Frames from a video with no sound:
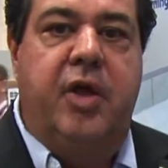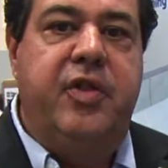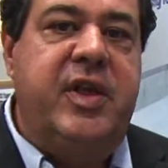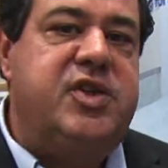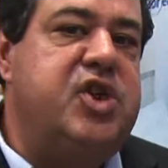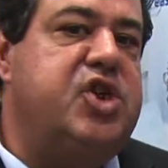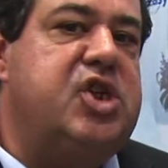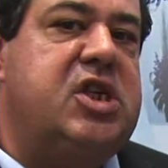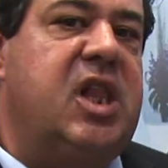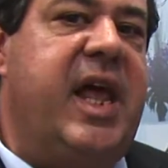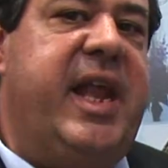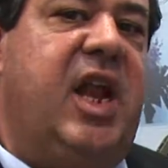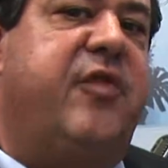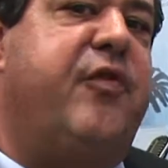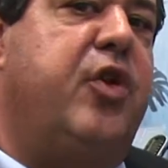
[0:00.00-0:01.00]
This is
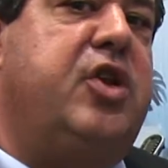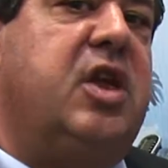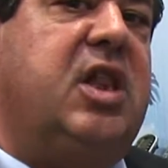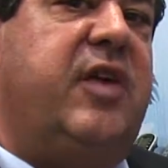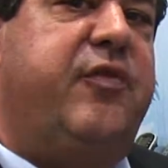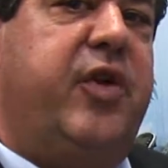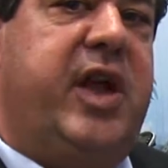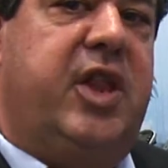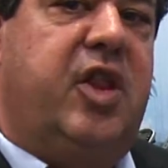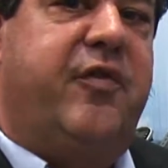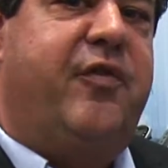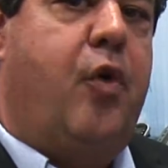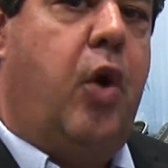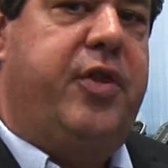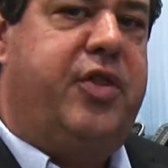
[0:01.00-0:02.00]
slated for delivery in the
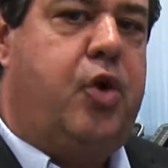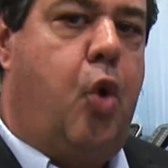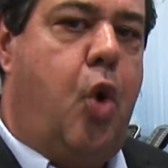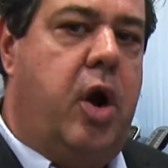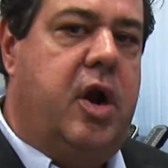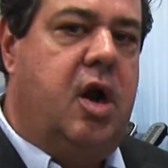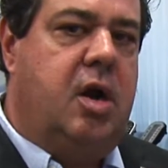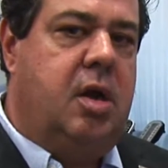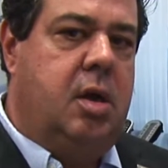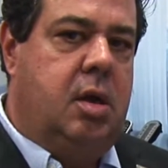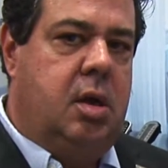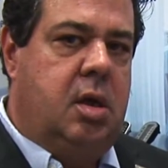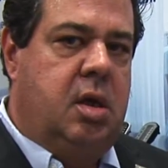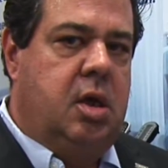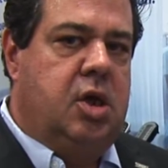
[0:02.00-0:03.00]
4th quarter
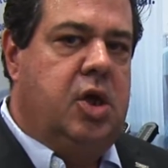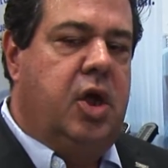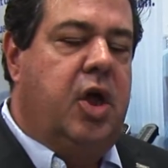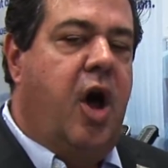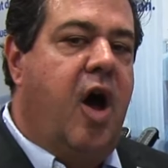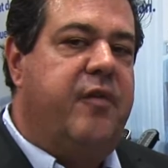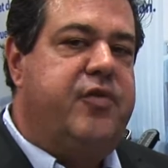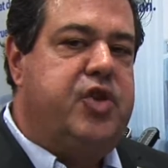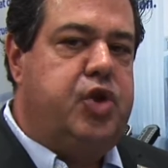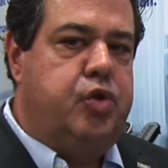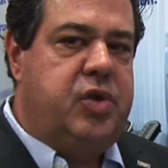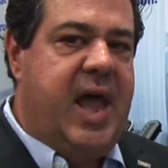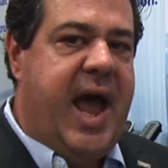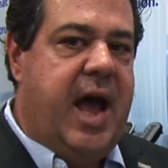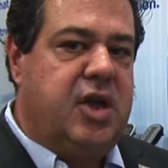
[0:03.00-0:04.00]
of
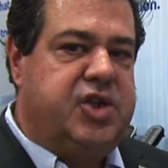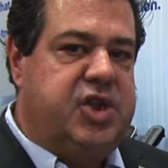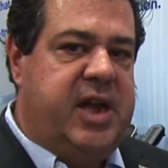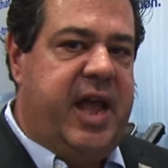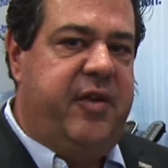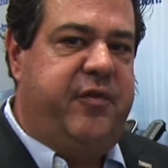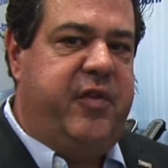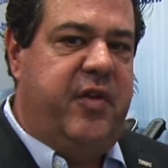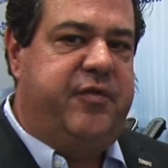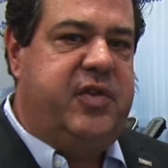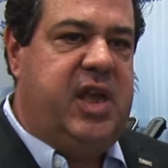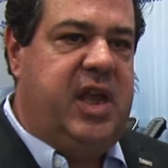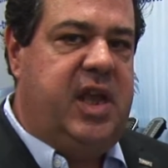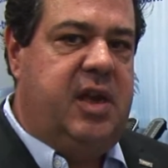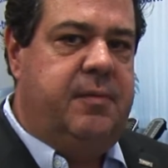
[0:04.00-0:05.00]

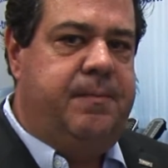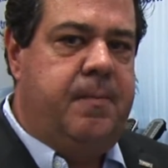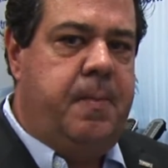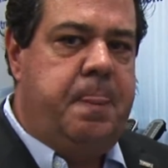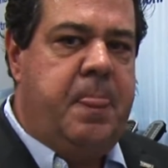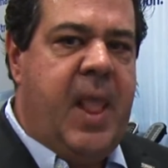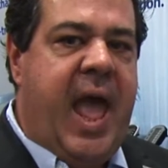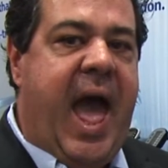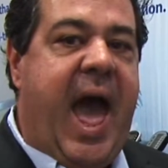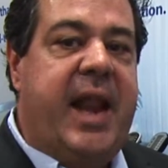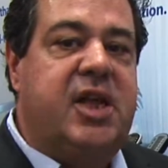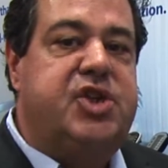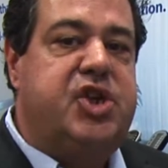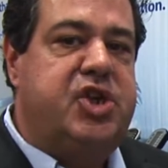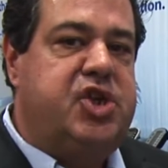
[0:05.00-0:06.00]
2015 at
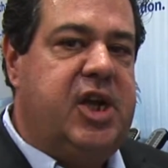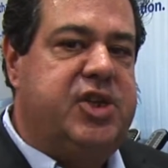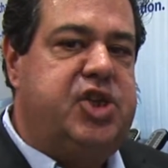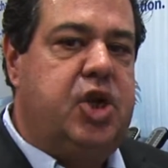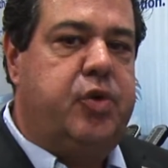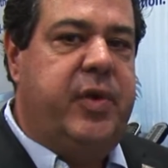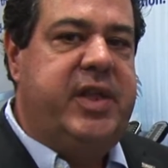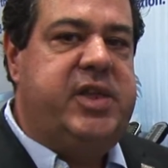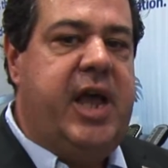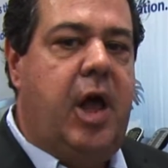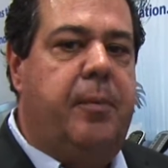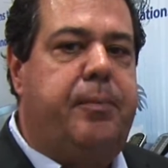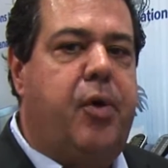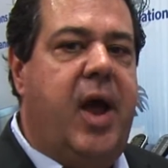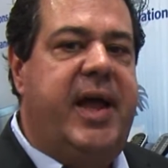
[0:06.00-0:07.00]
a suggested retail
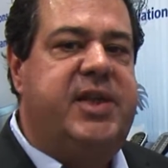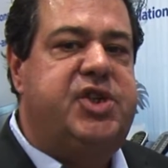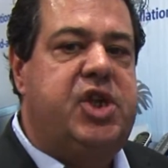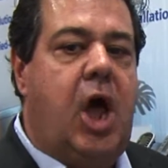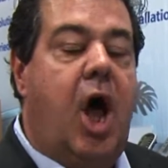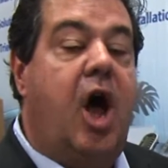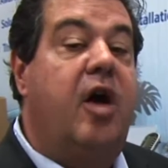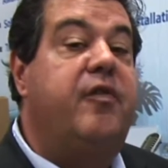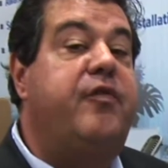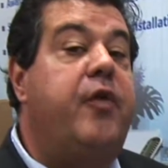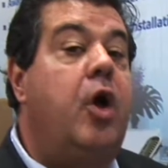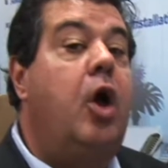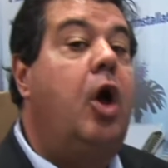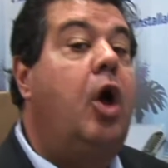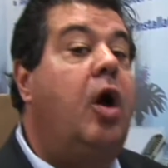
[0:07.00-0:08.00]
price of
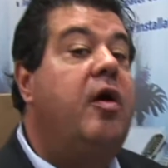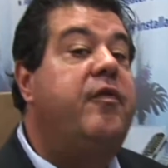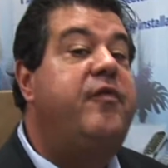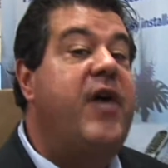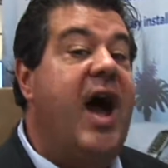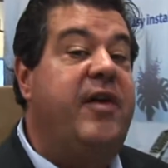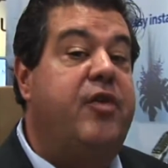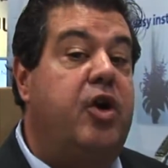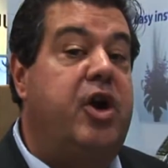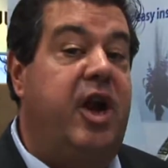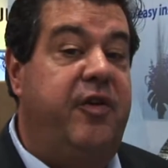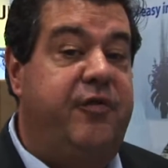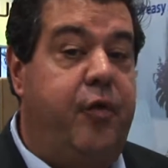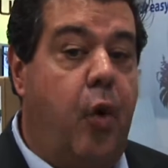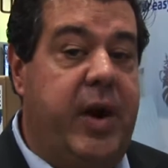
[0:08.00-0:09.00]

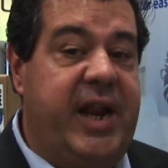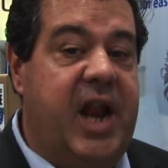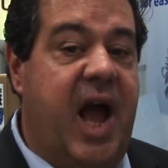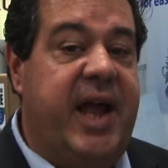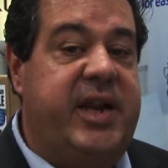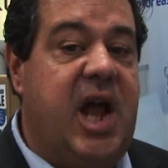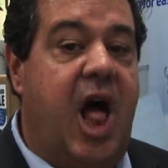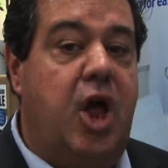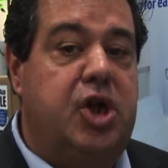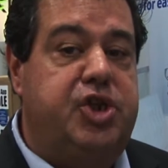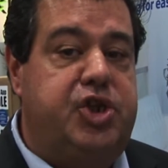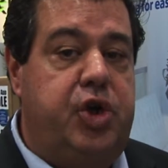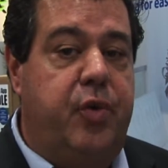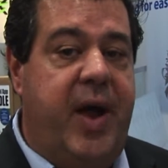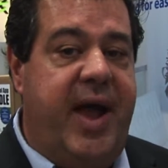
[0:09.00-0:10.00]

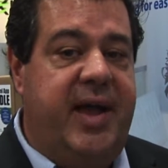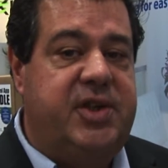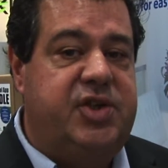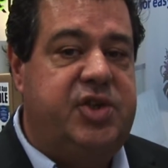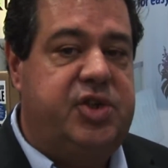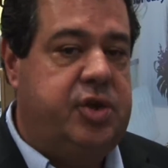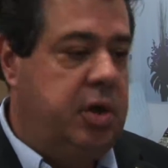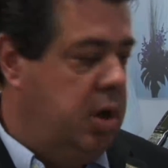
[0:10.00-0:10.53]
$549 US.